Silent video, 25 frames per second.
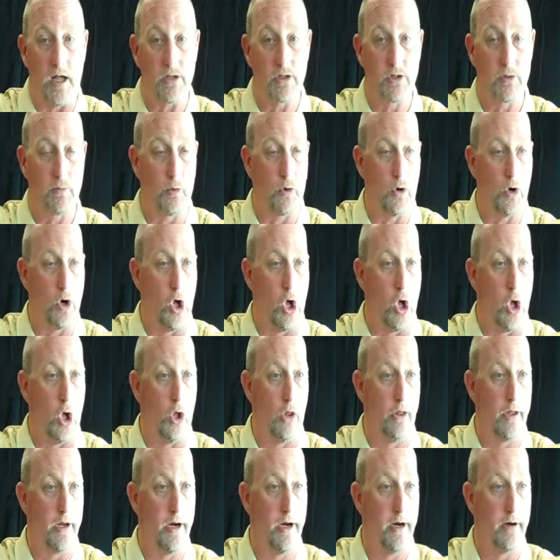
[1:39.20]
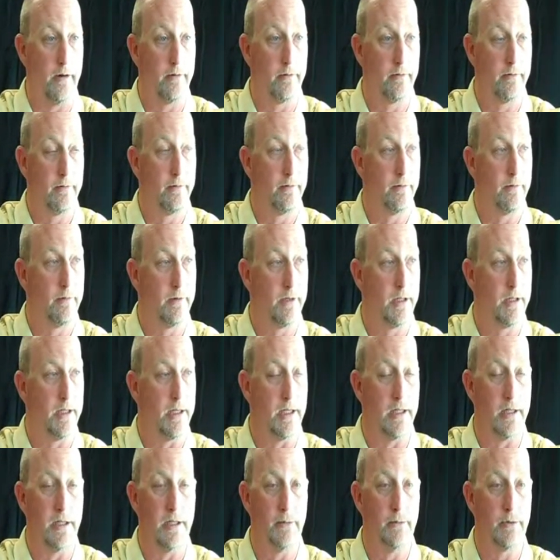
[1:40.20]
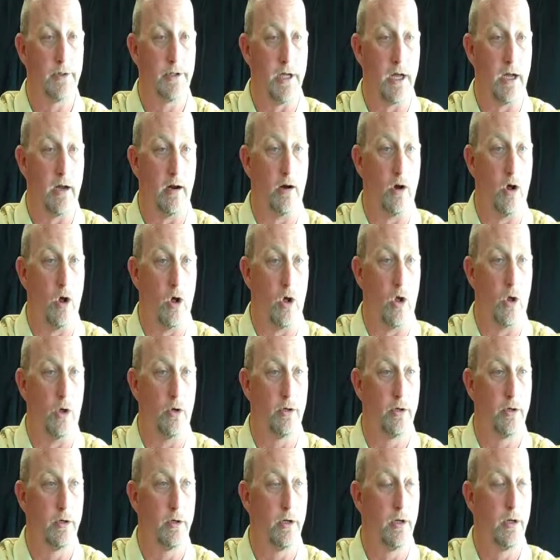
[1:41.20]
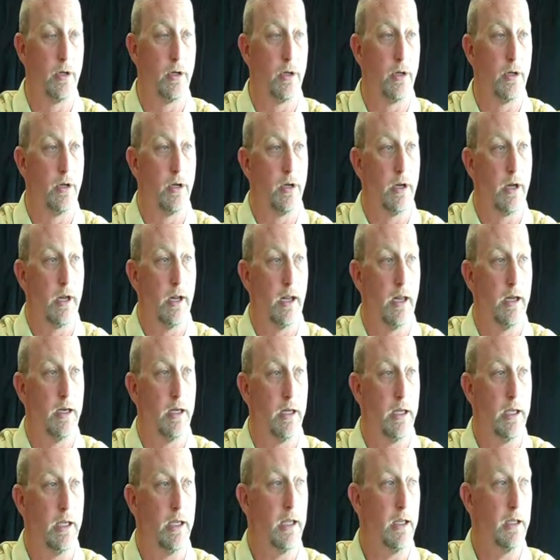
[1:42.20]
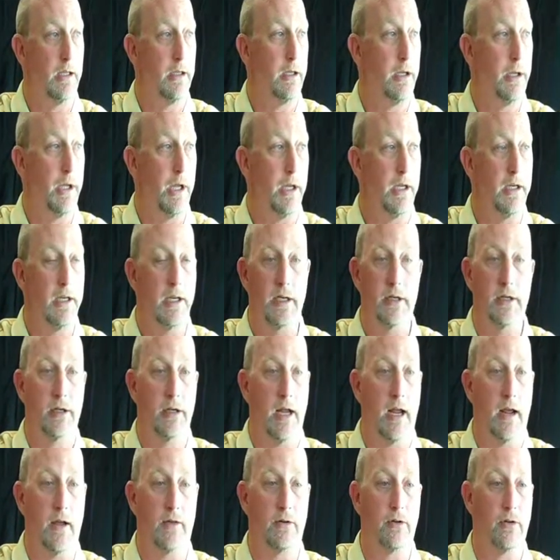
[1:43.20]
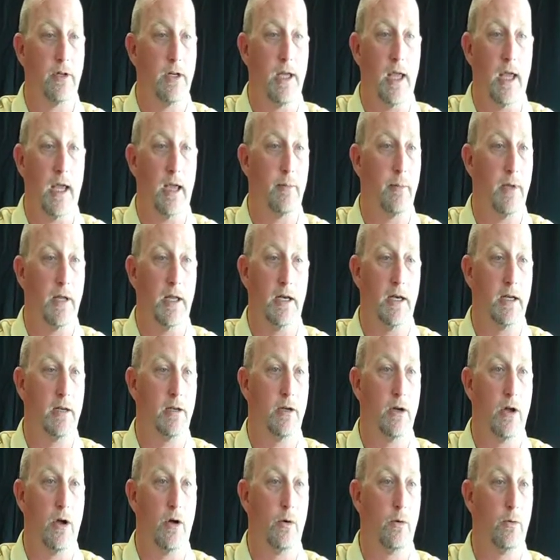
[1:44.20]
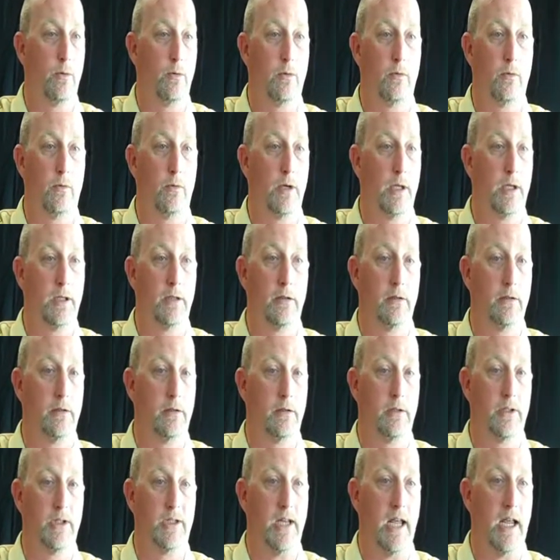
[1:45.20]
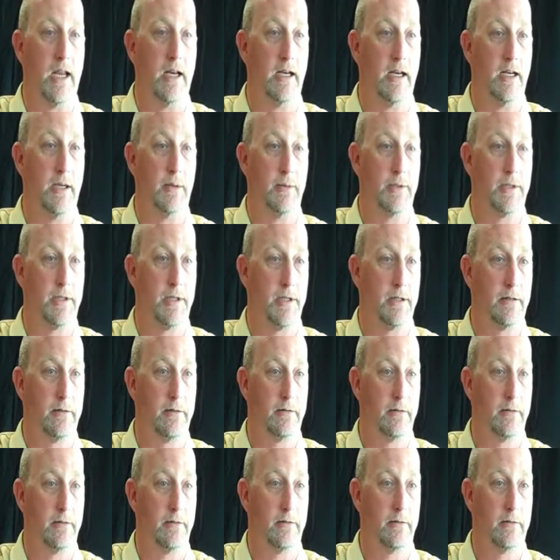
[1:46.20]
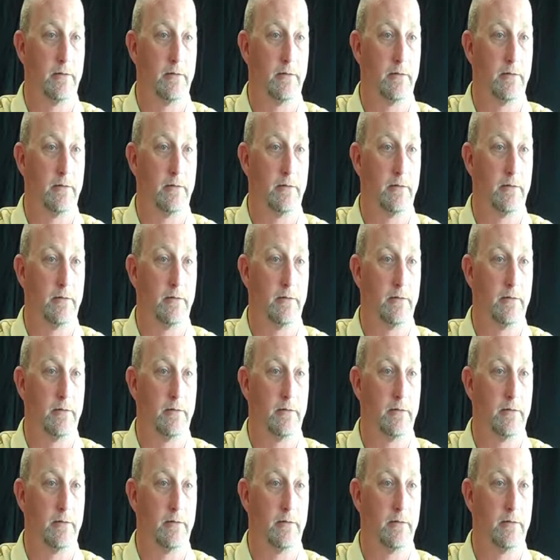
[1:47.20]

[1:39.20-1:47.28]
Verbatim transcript: possible call there that, that was not called. And he, he didn't, after the game, he didn't know what state he was in.